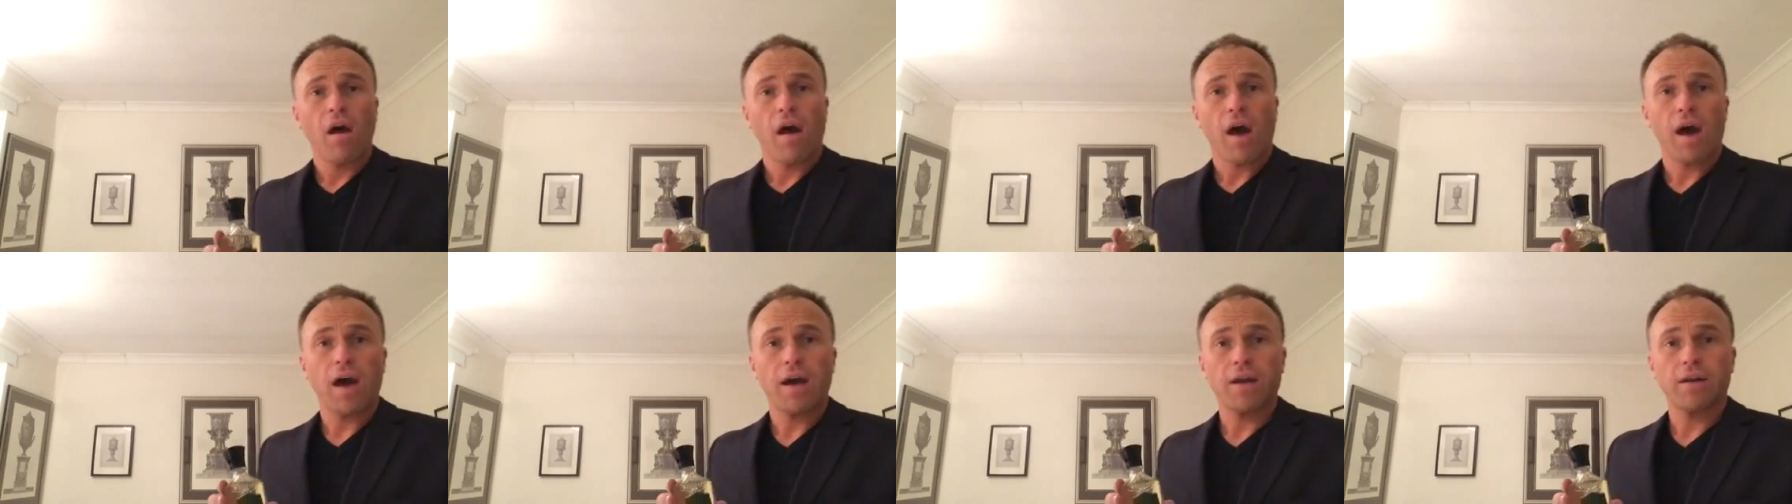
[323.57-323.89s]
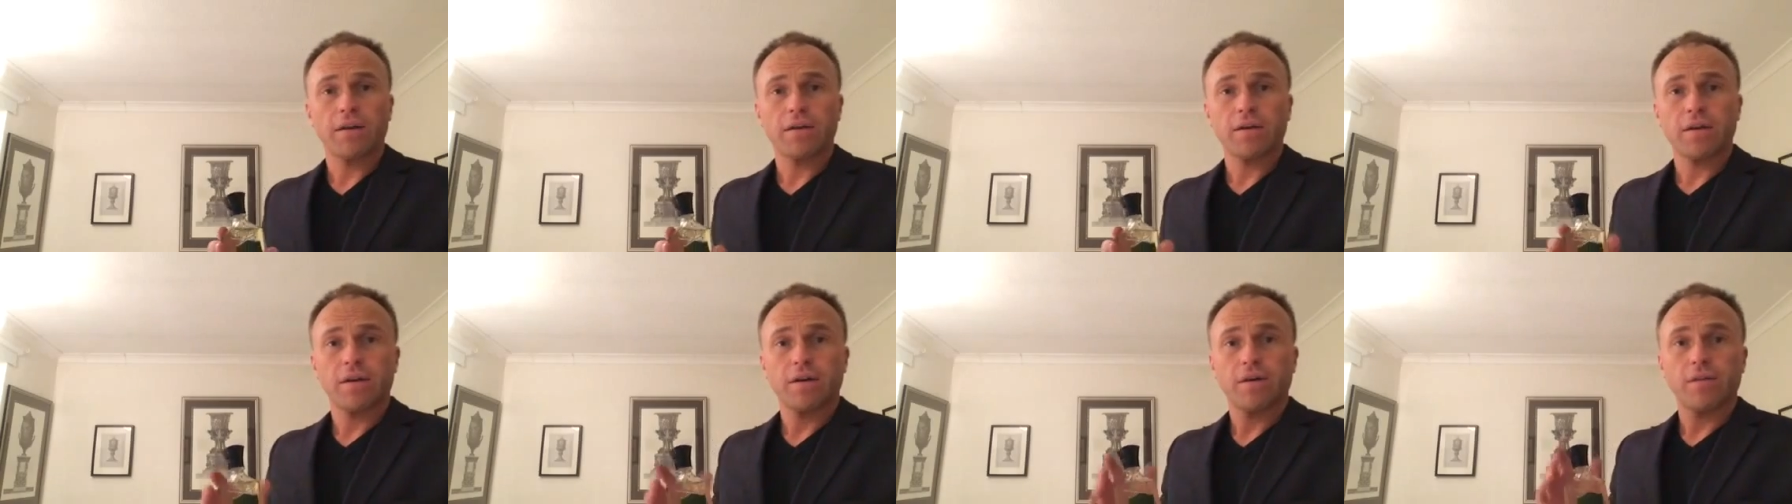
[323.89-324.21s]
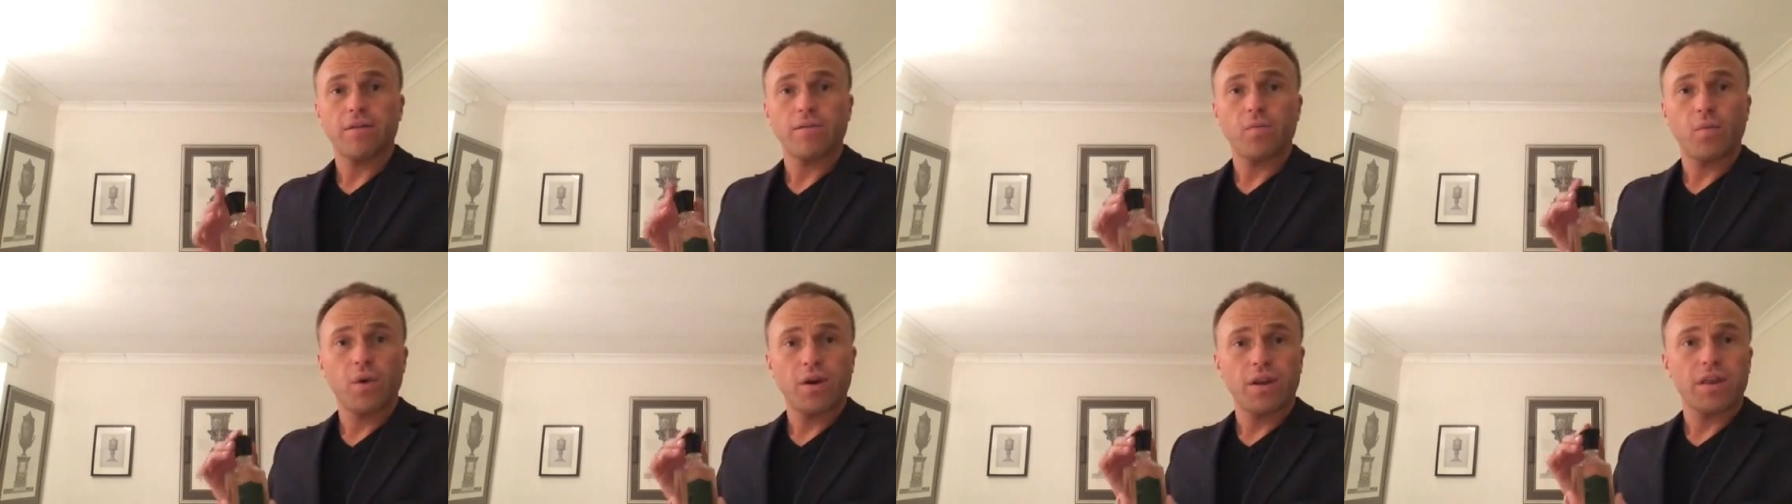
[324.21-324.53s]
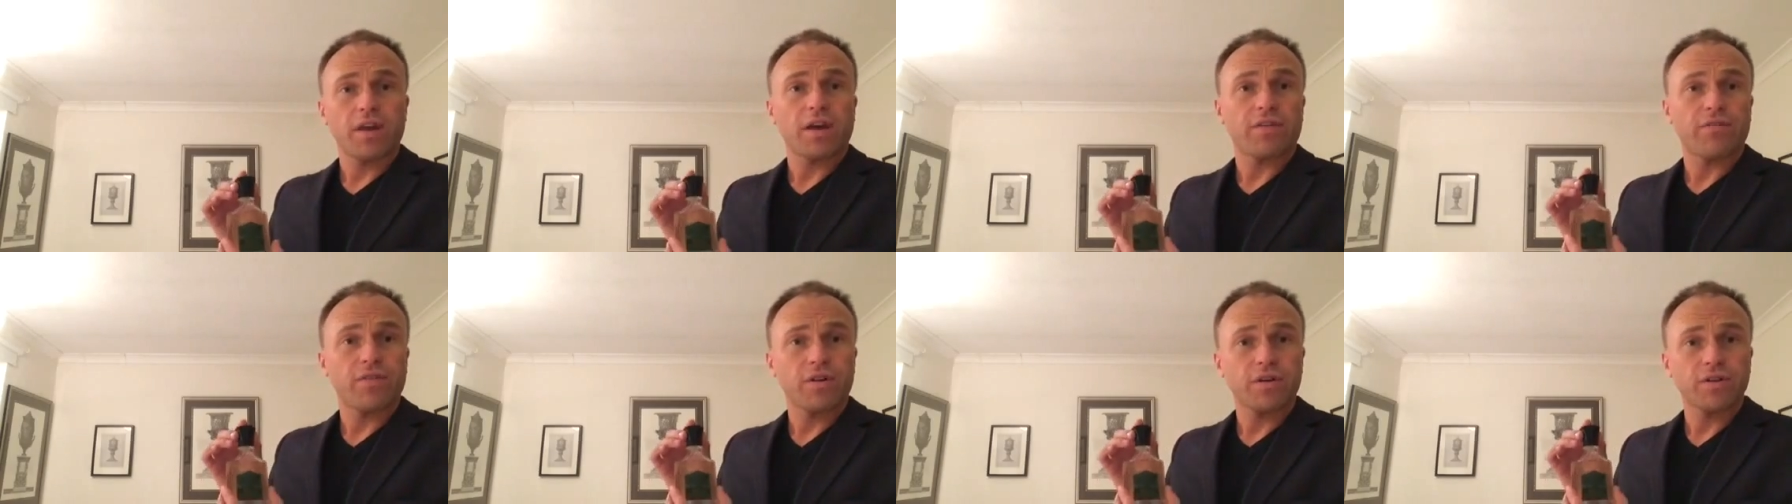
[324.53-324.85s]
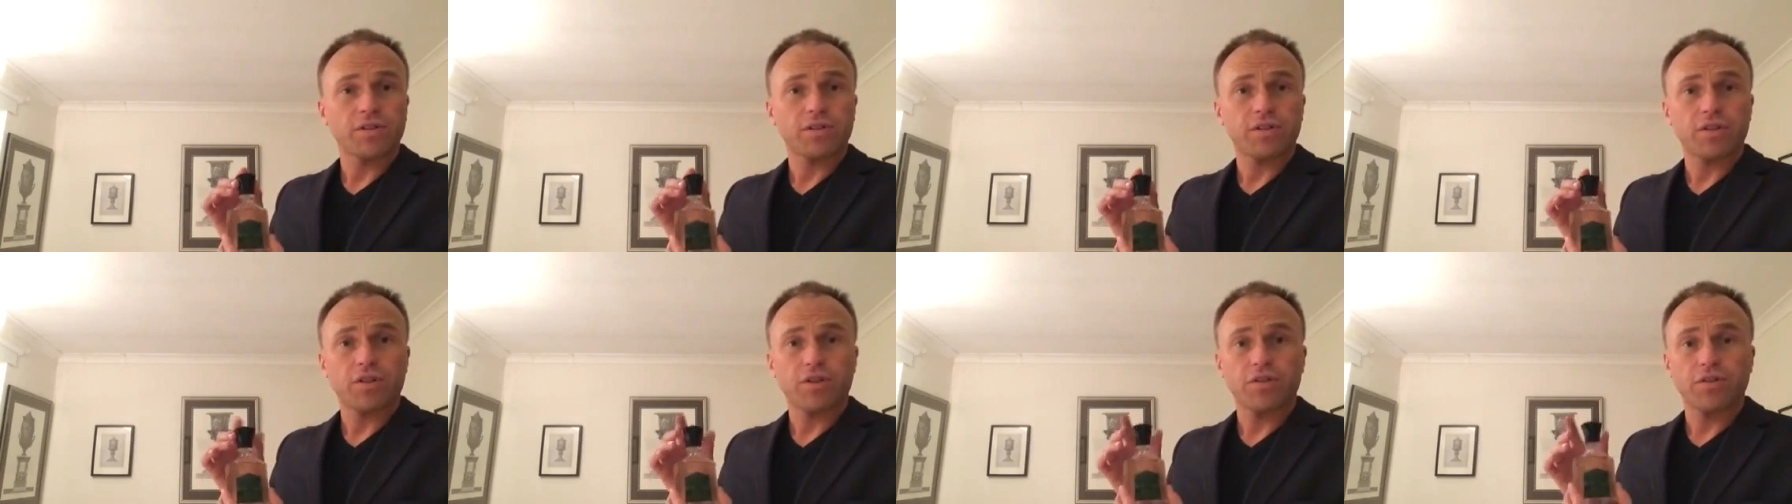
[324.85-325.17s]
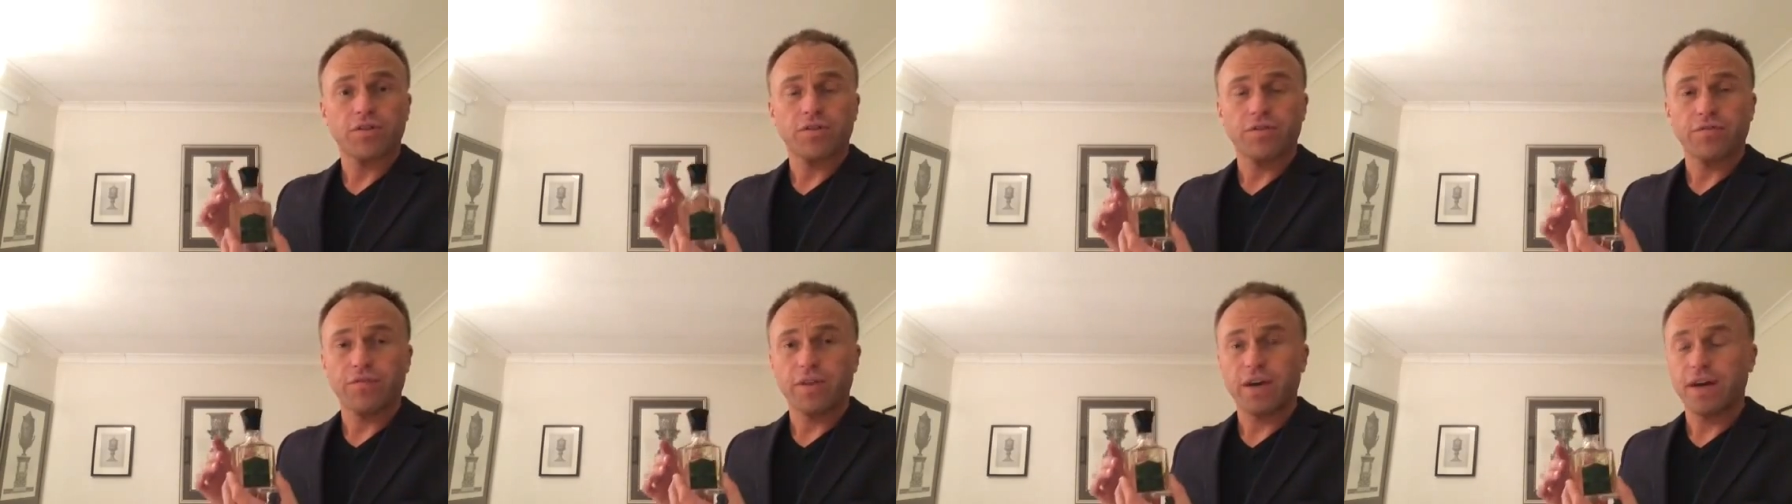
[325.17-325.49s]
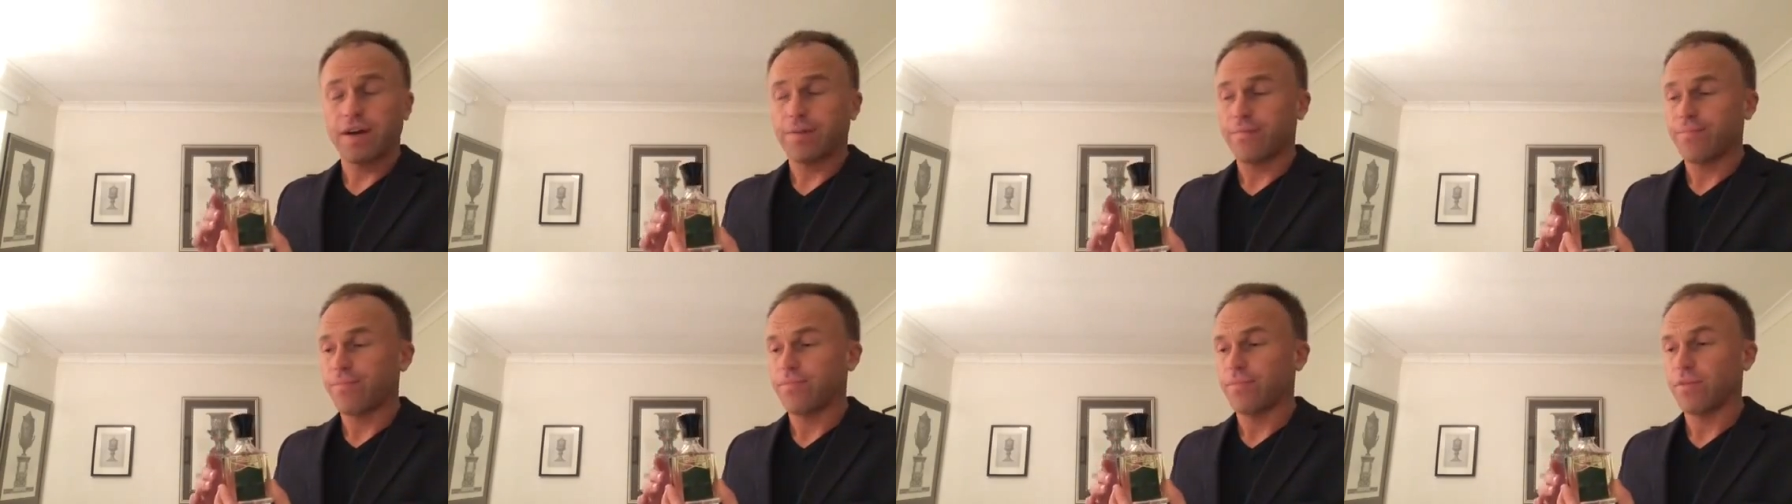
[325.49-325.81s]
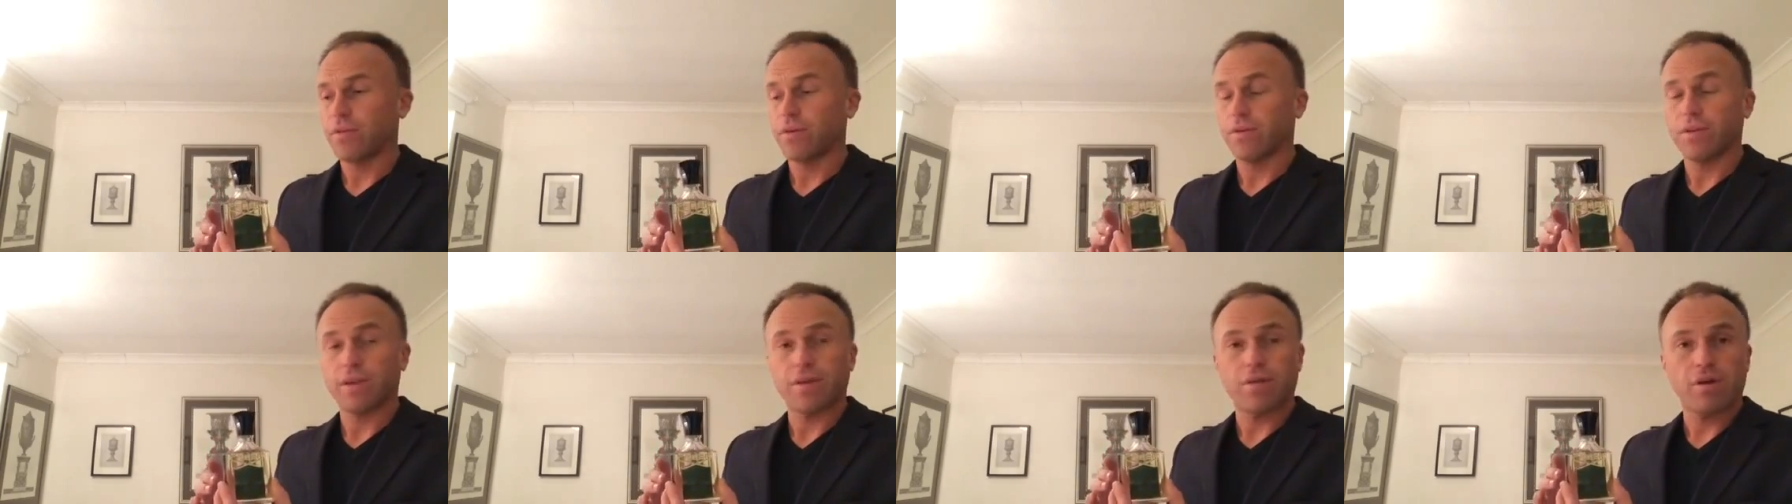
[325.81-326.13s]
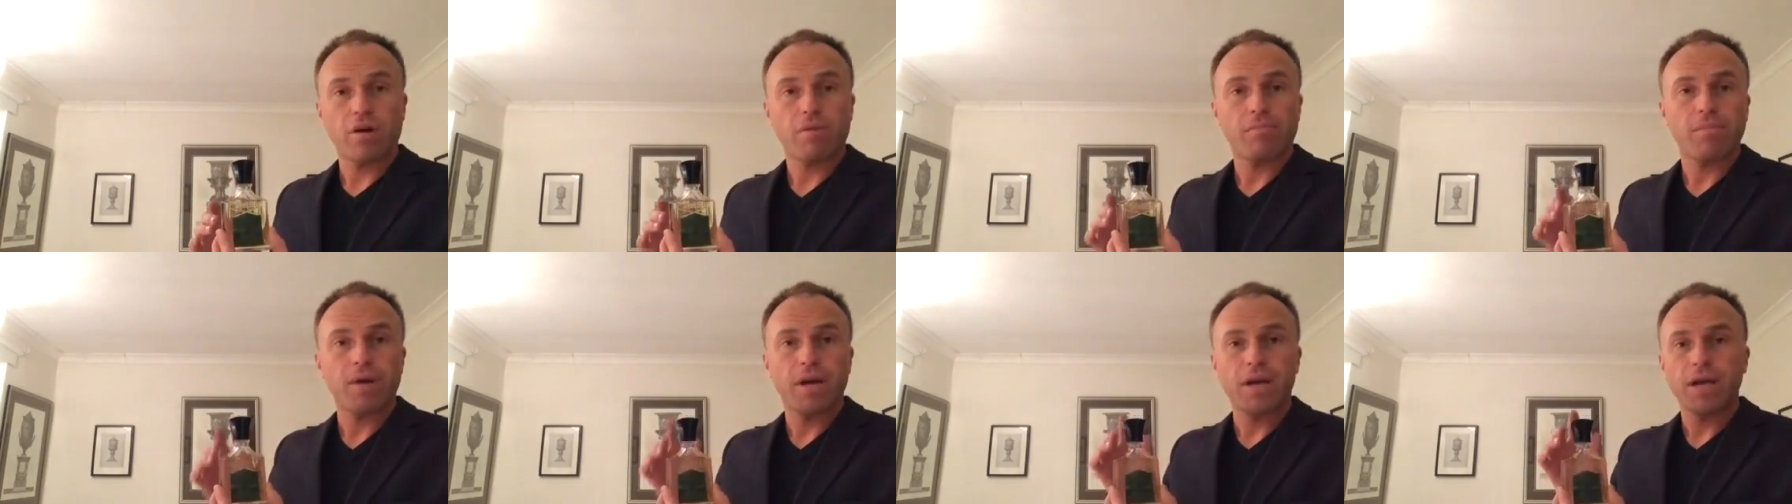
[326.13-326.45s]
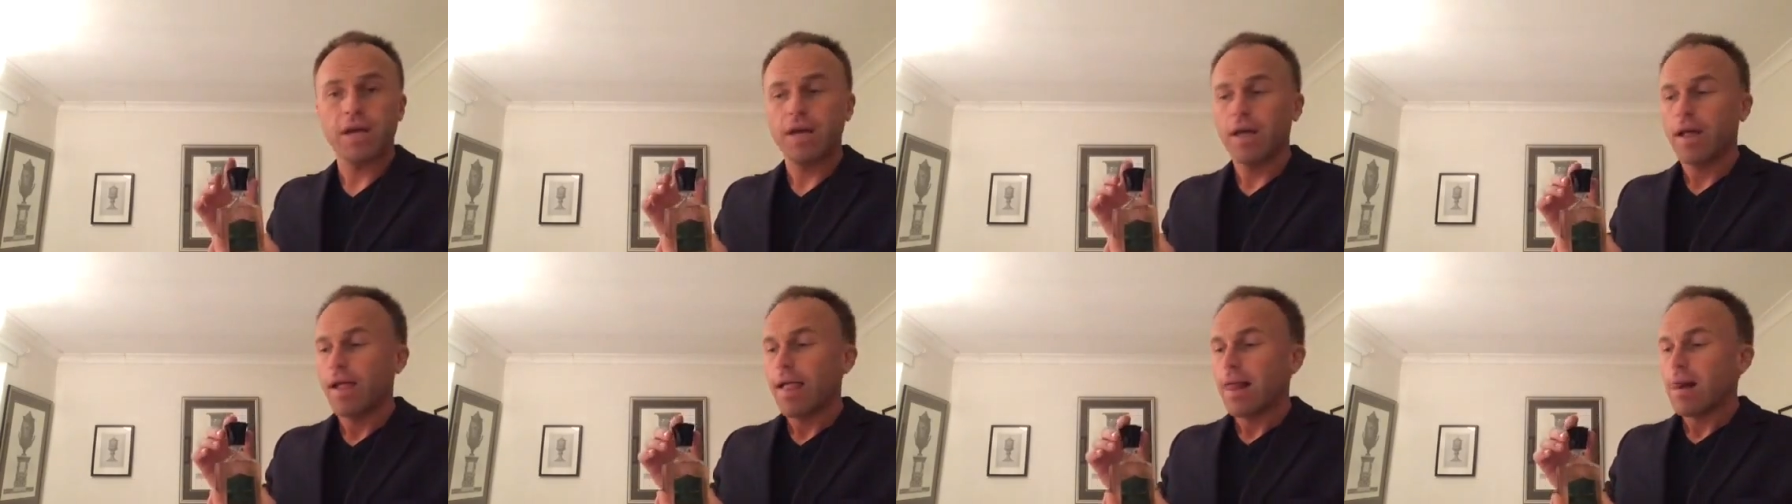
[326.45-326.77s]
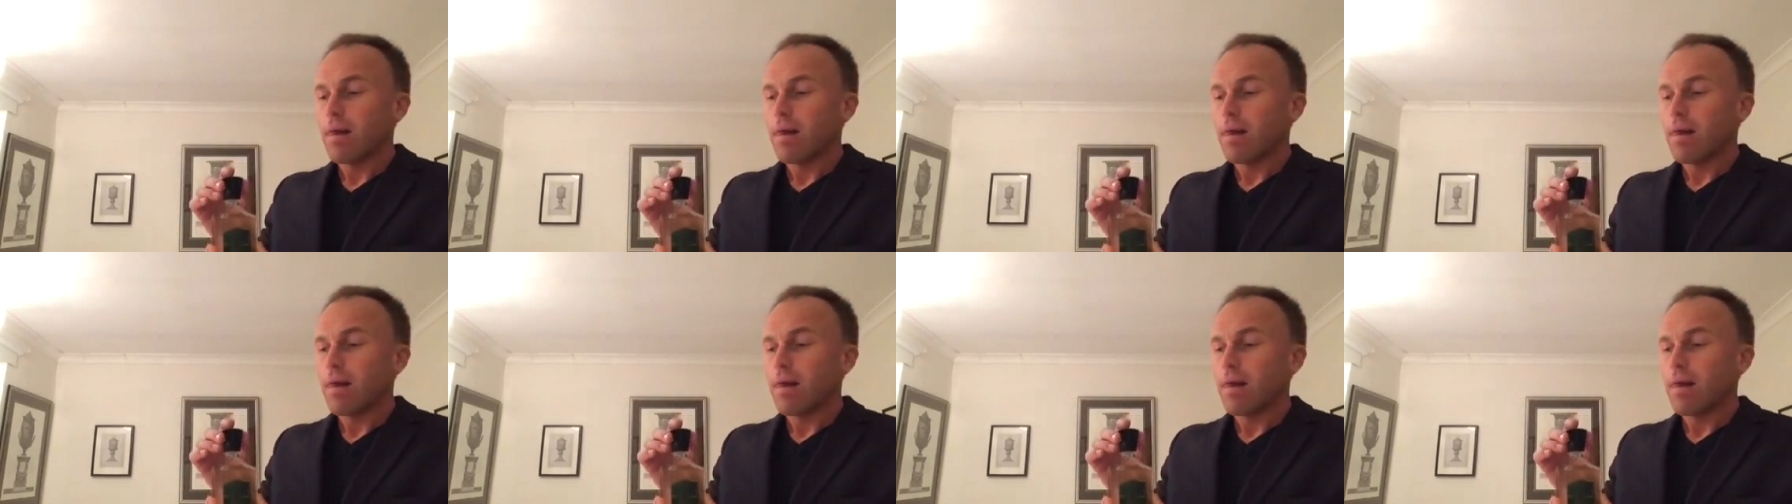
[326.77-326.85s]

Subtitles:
and one of the advantages of that, there aren't many,